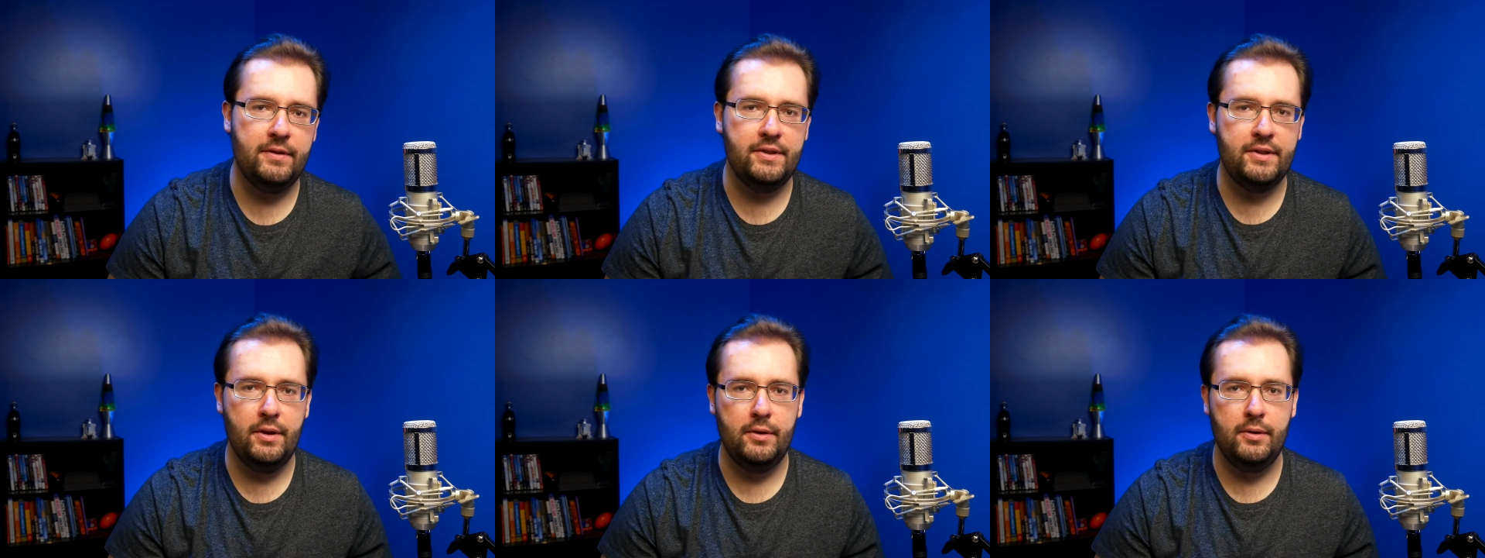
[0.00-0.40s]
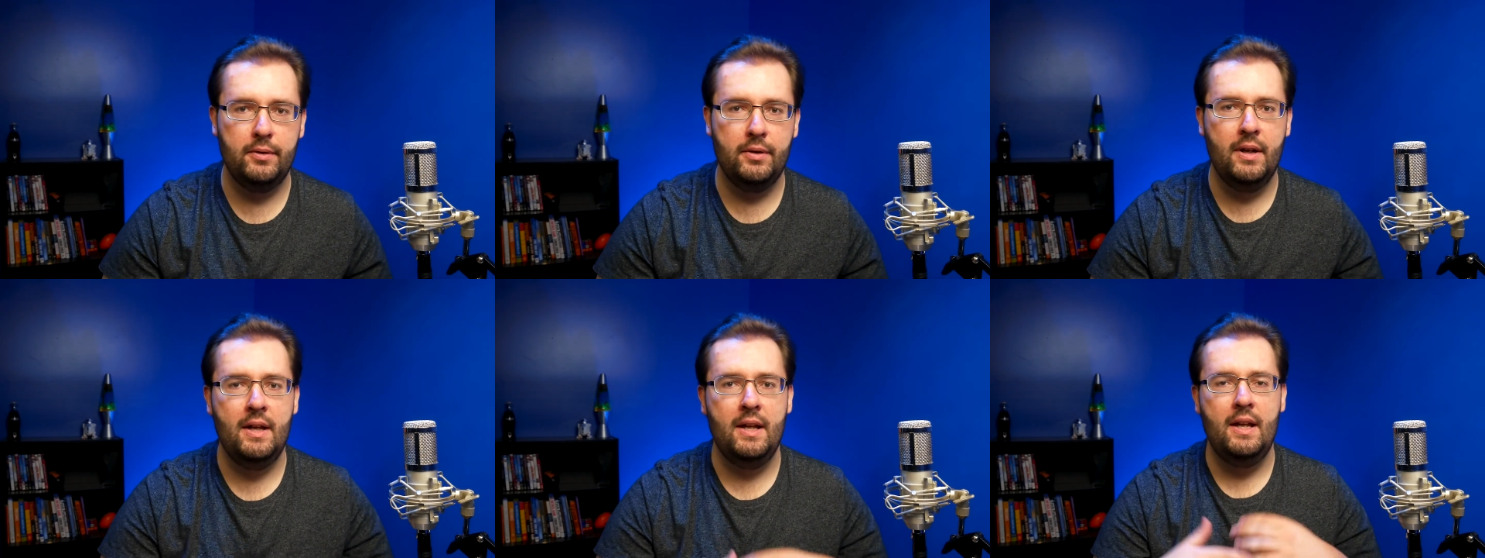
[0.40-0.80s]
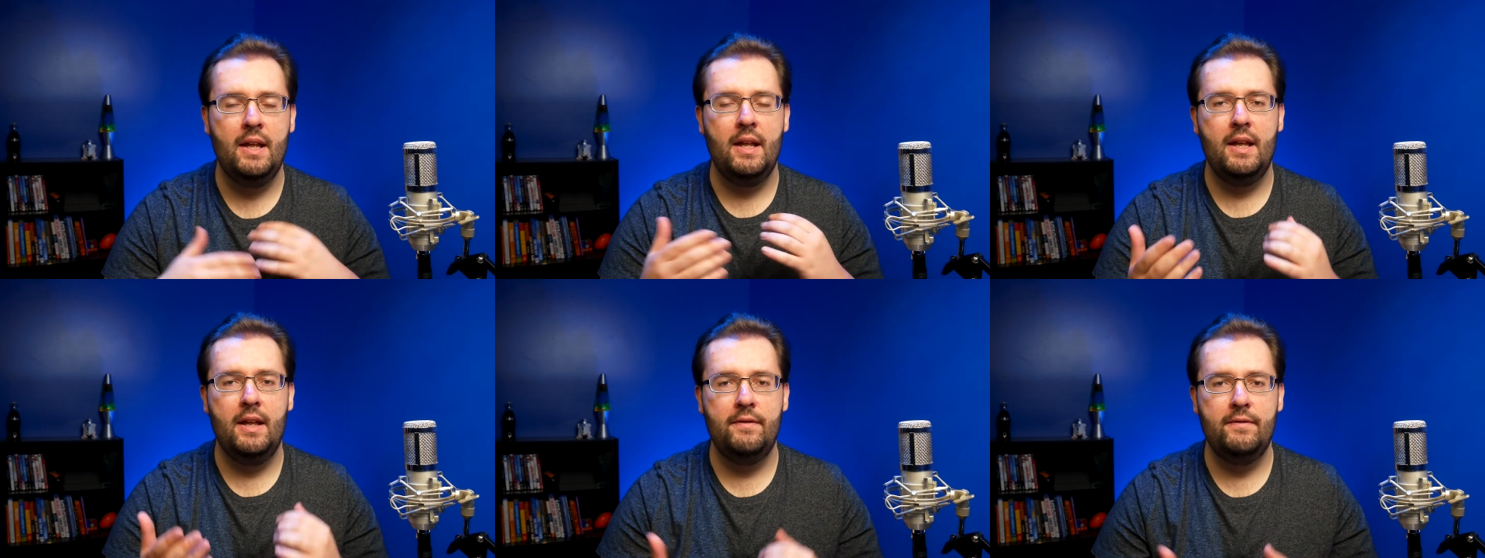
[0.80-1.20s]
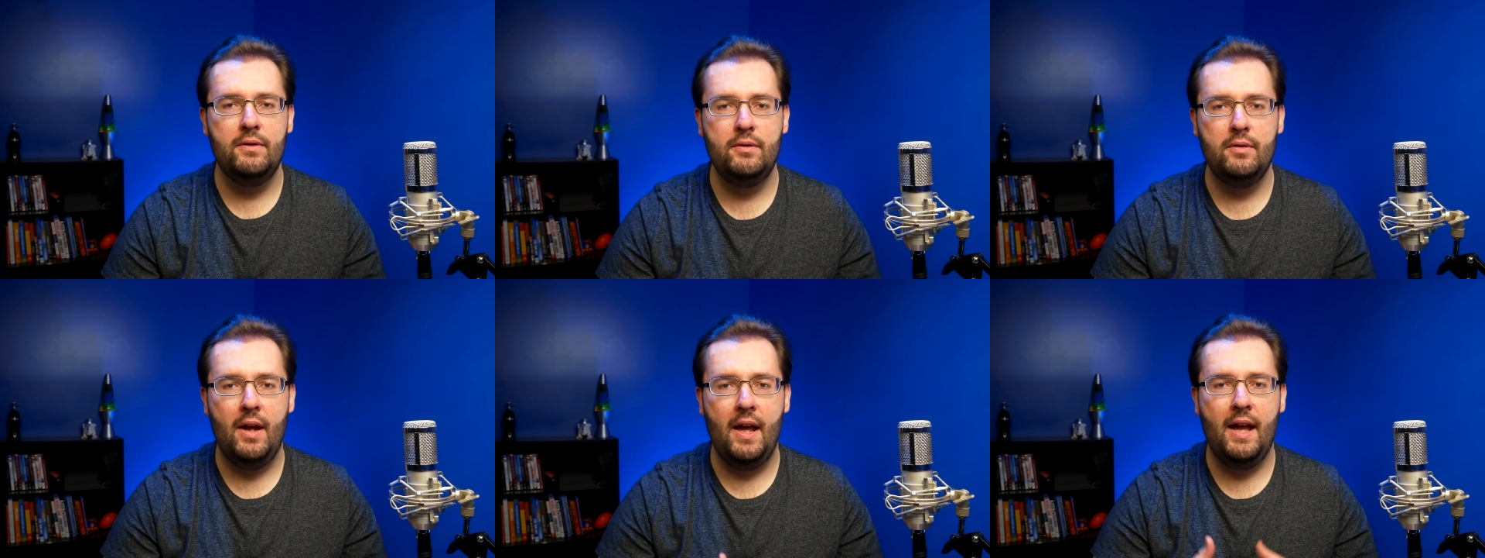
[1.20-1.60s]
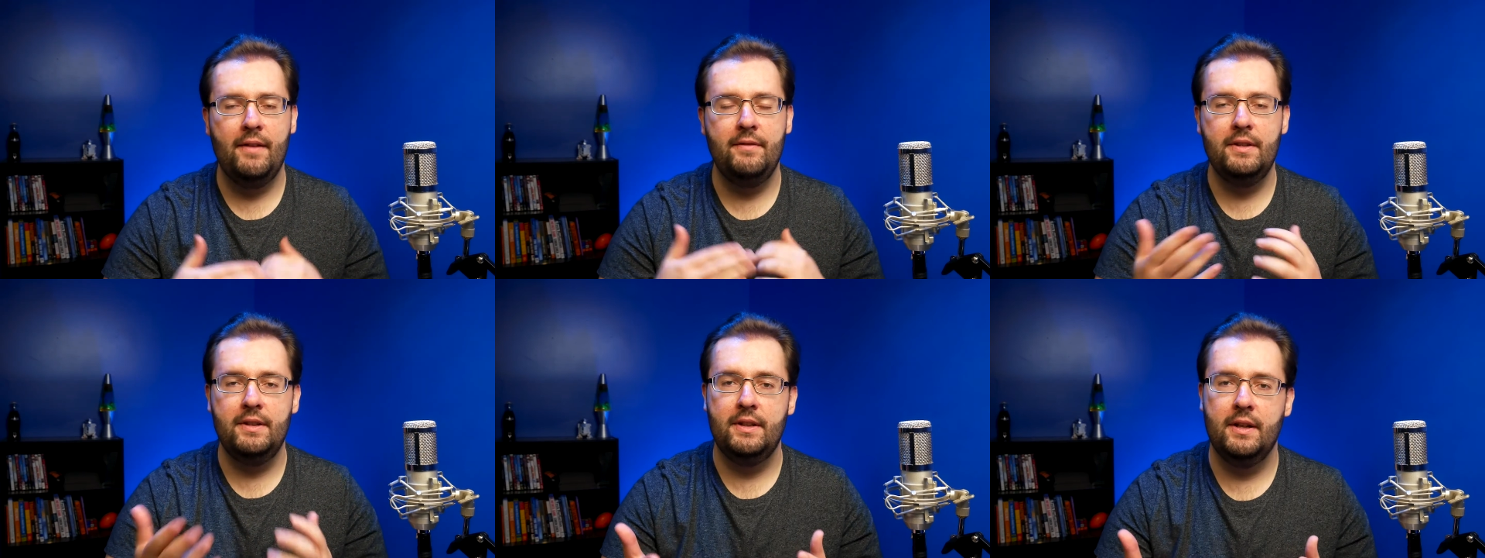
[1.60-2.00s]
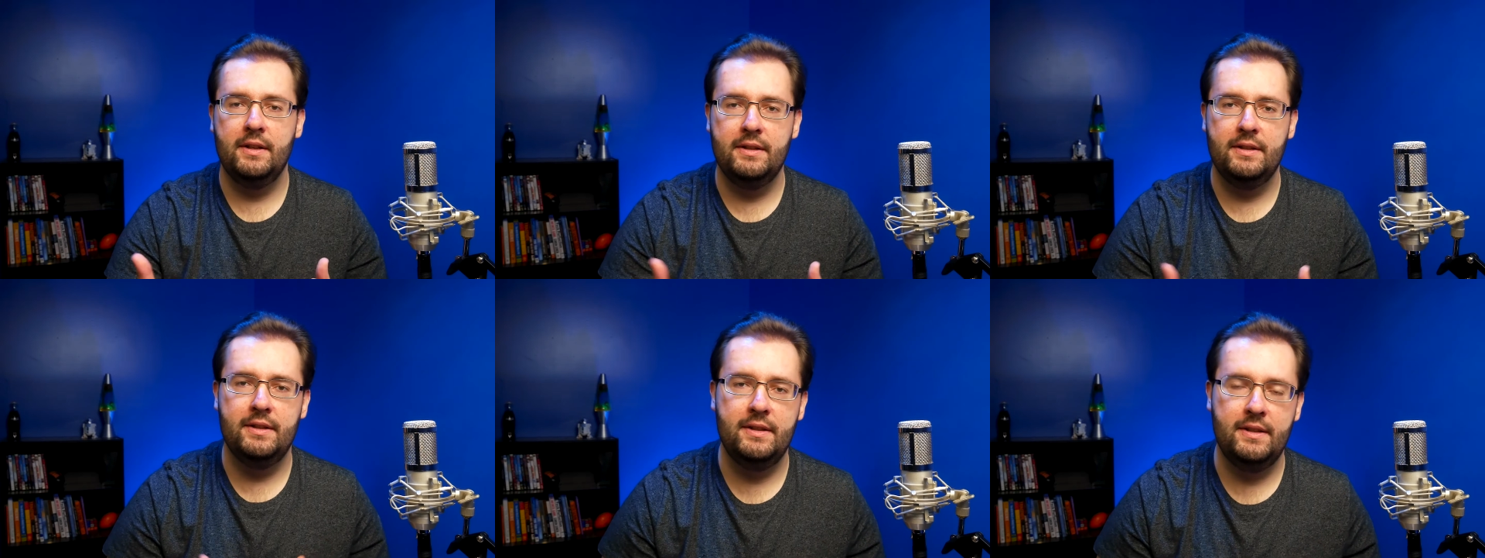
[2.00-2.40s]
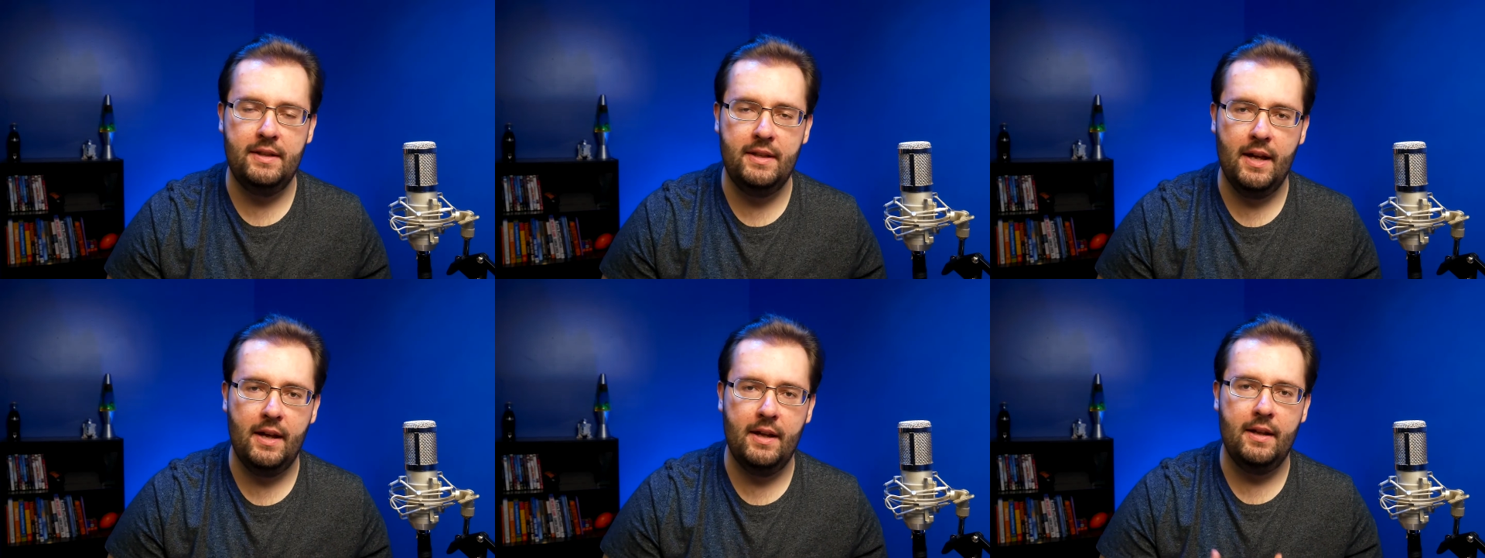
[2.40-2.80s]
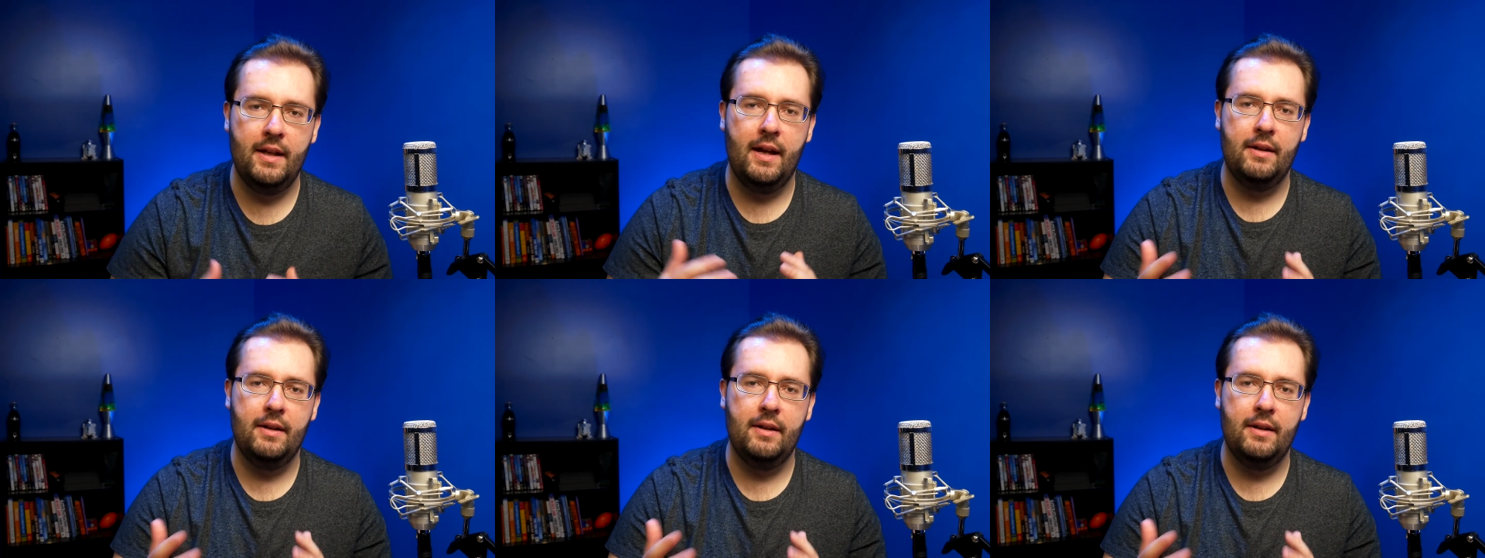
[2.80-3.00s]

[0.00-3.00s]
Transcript: So if you haven't done it yet,